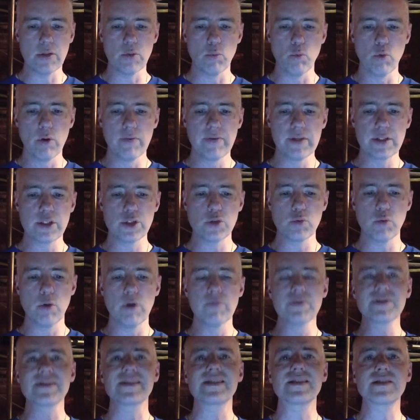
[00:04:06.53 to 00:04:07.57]
the War of
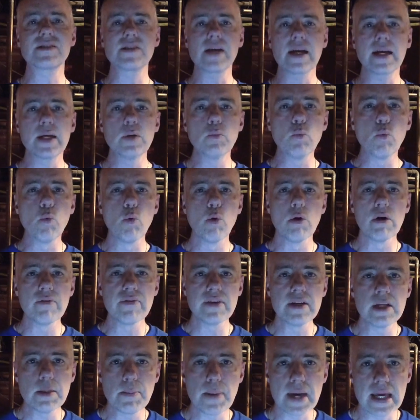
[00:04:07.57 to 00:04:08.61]
1812 was the second war
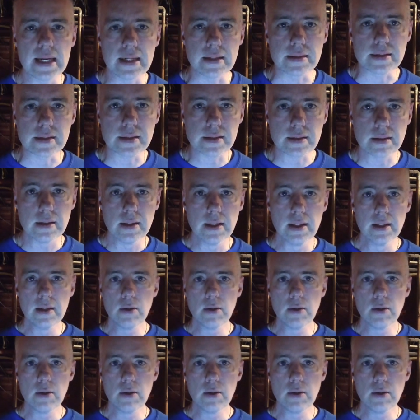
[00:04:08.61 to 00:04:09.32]
of independence.